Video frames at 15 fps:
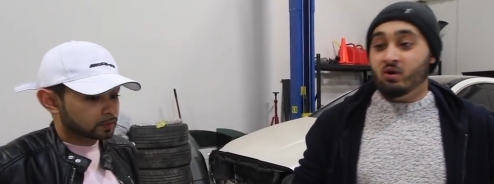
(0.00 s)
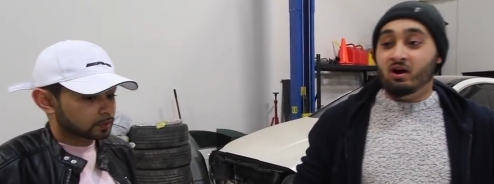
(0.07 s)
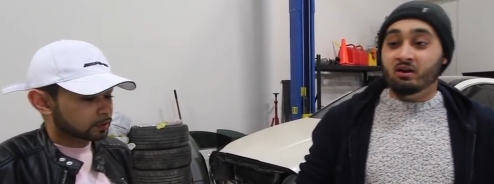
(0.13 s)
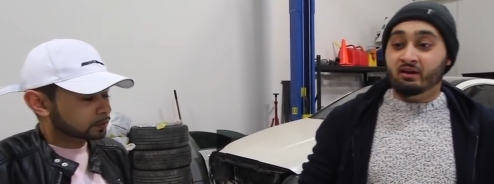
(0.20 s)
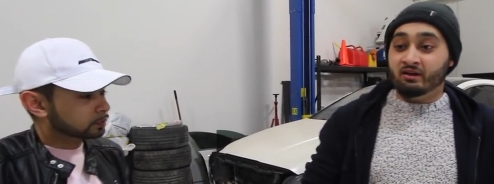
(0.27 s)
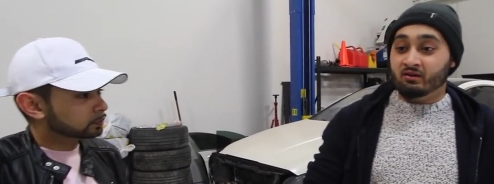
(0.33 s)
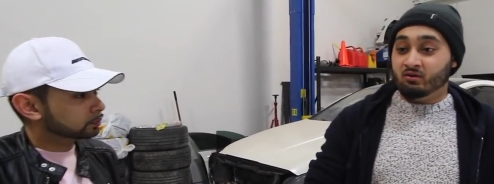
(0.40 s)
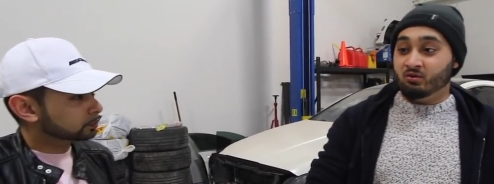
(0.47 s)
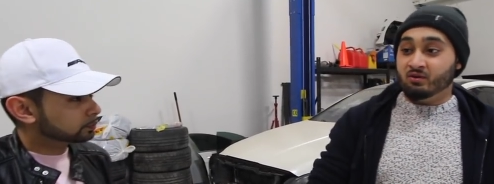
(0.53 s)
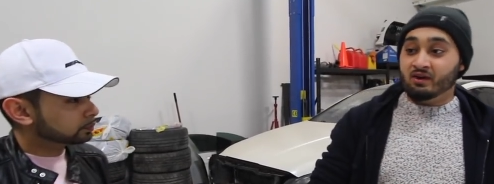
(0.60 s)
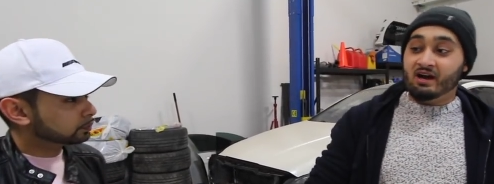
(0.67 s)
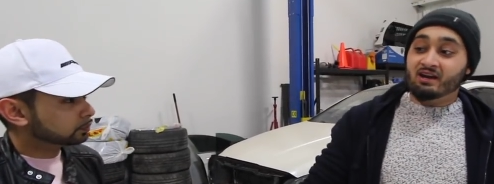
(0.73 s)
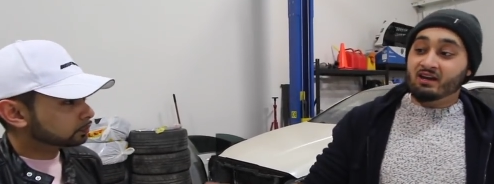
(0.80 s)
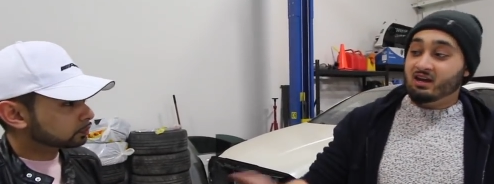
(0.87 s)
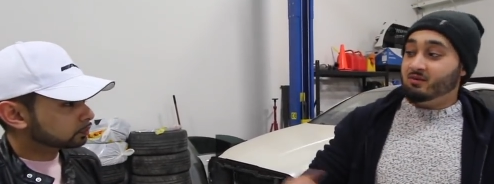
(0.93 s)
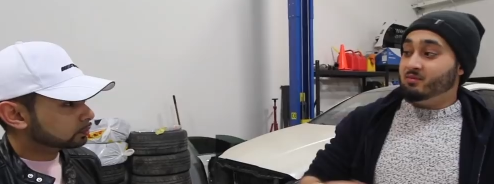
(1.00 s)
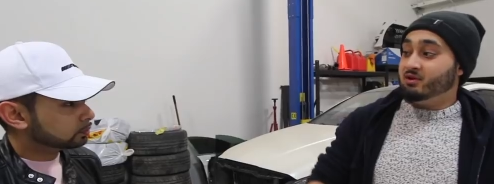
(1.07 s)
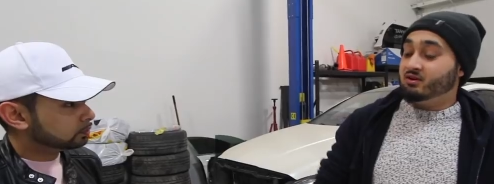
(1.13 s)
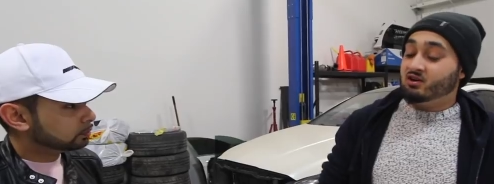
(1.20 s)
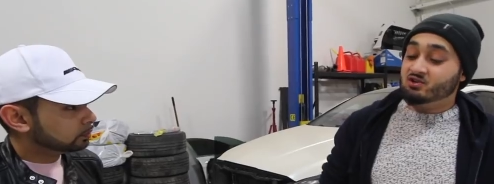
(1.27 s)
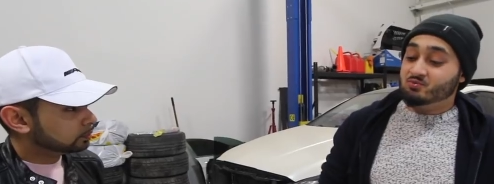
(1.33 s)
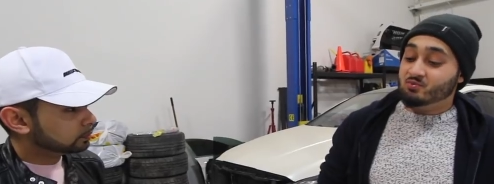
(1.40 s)
Speaker 1: like oh the guy came
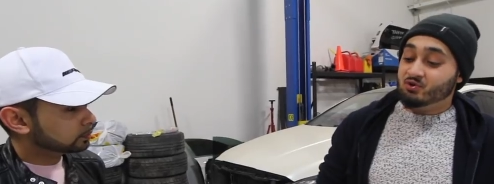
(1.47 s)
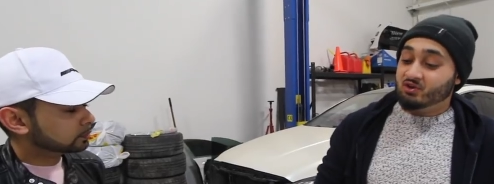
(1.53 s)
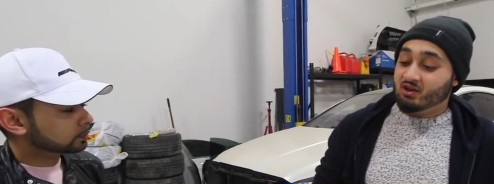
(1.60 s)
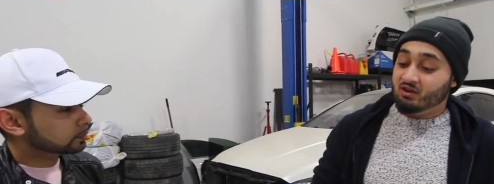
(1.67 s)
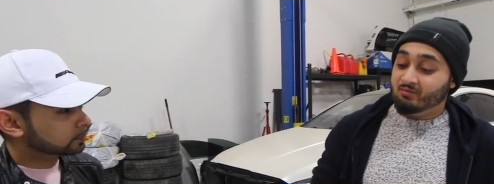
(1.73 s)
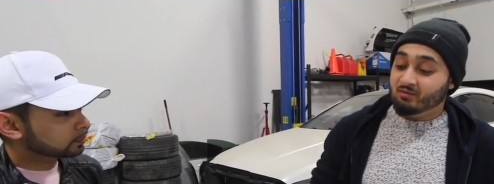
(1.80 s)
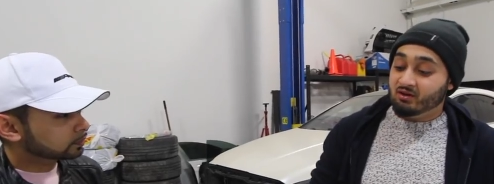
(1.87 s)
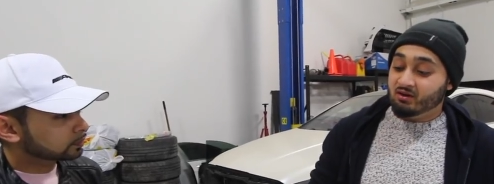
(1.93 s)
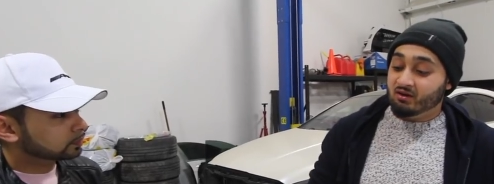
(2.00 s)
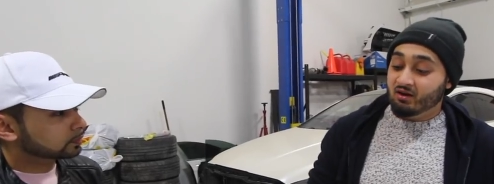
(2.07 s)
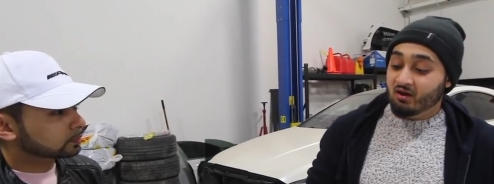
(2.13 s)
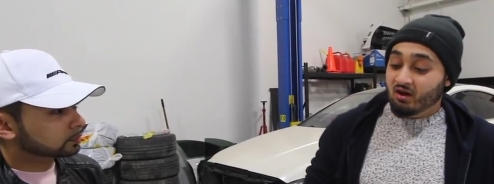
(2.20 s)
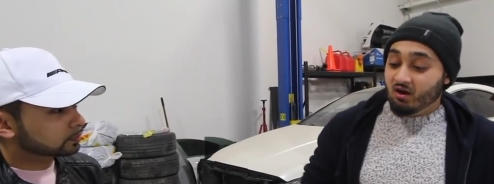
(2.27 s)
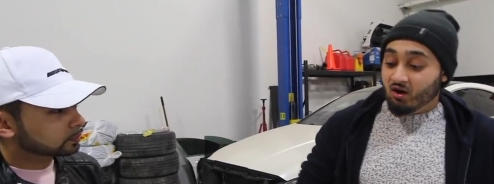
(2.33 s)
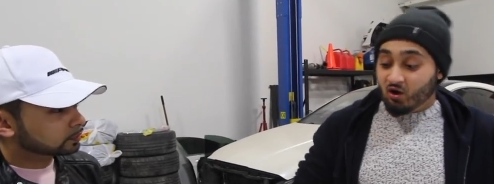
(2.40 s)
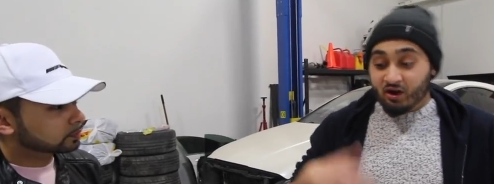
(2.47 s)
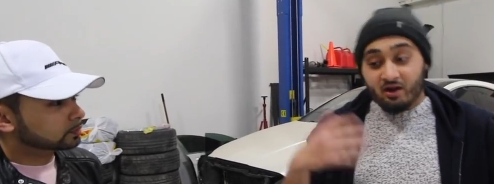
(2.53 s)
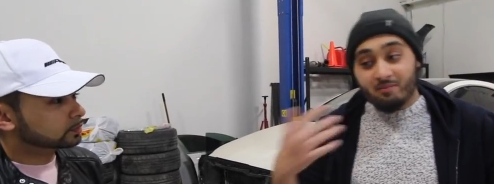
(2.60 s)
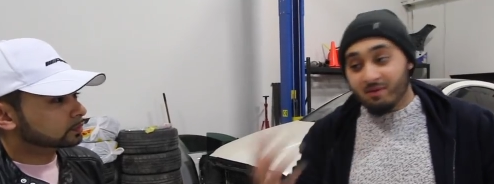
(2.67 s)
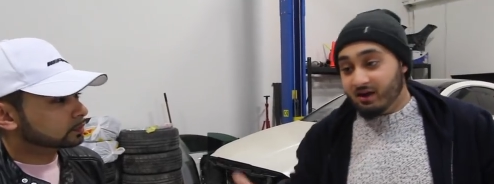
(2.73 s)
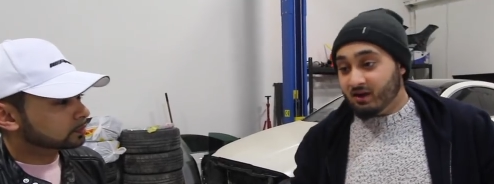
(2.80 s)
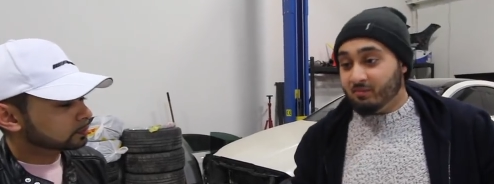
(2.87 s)
in, customer came in. Oh,
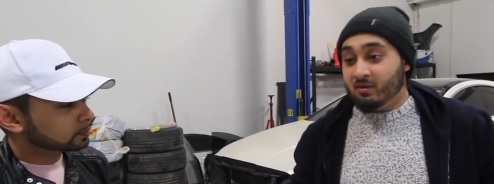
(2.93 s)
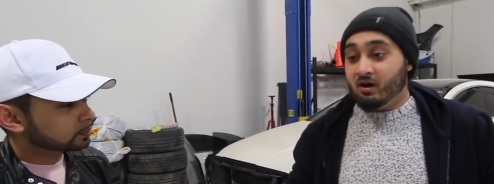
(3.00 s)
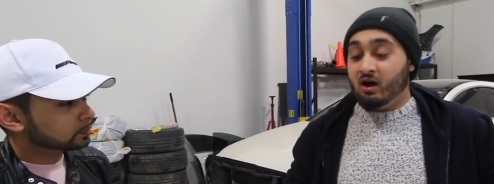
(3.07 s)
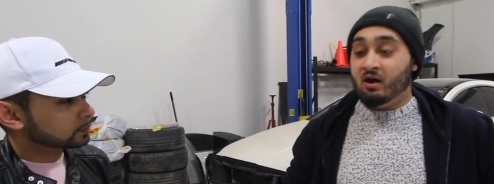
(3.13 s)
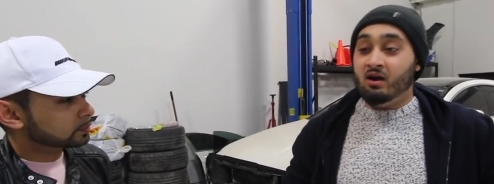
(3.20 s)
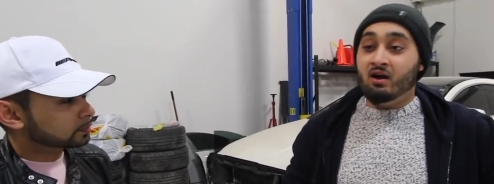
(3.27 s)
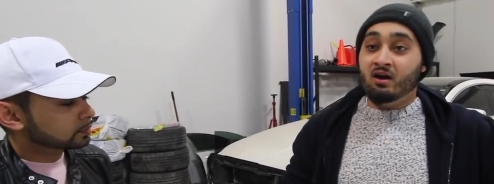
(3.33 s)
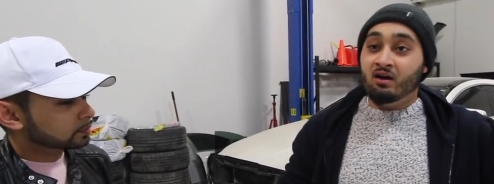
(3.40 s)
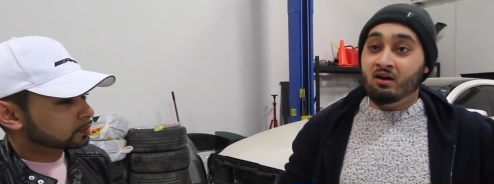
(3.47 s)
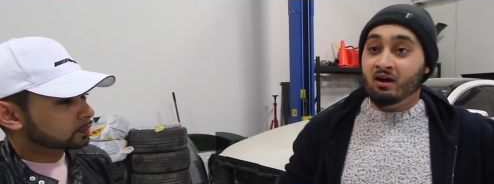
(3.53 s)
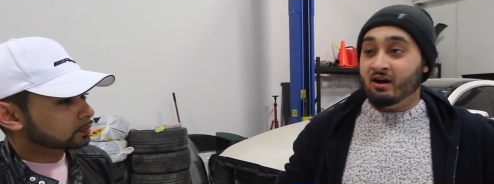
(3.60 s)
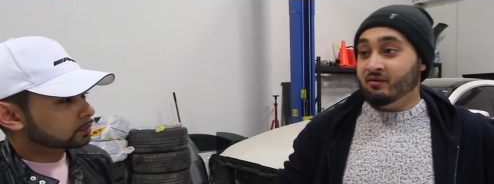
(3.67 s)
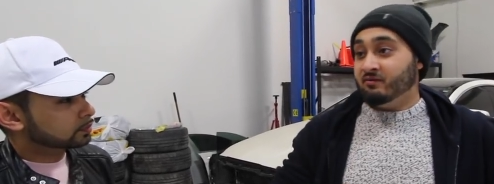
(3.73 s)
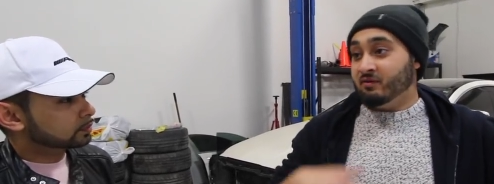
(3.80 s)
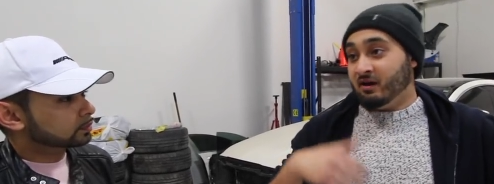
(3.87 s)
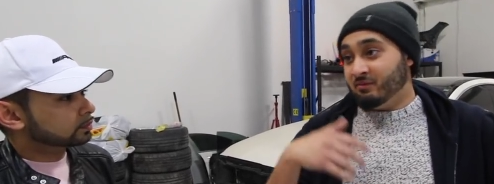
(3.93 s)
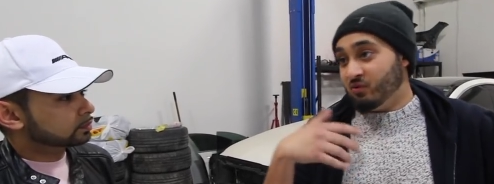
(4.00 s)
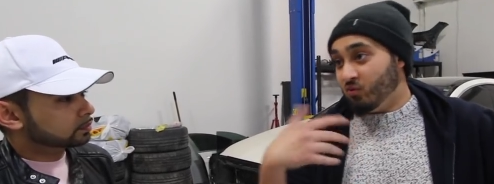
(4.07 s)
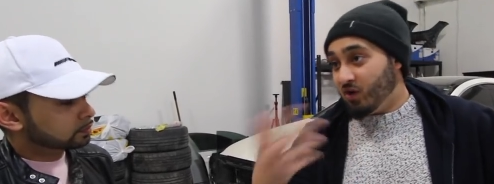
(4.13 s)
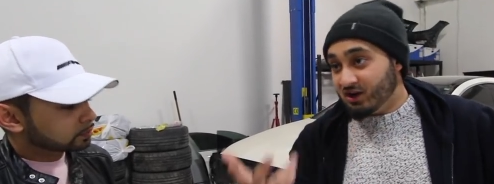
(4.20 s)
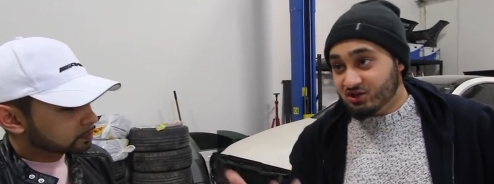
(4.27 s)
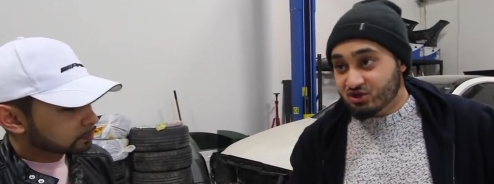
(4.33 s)
hey man, I'm uh, uh, I've I've
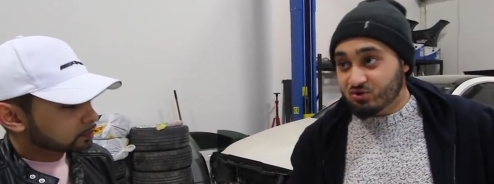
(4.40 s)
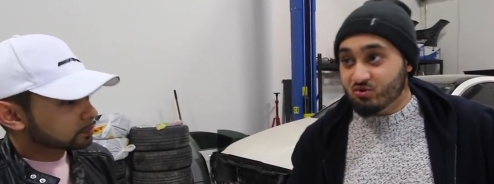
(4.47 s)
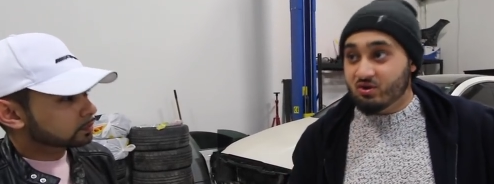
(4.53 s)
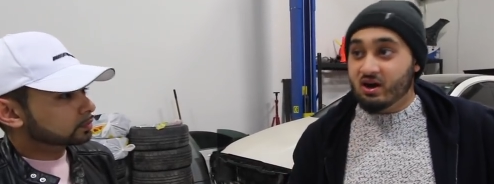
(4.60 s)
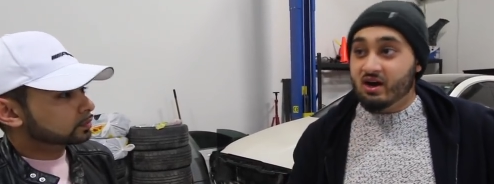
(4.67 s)
been watching you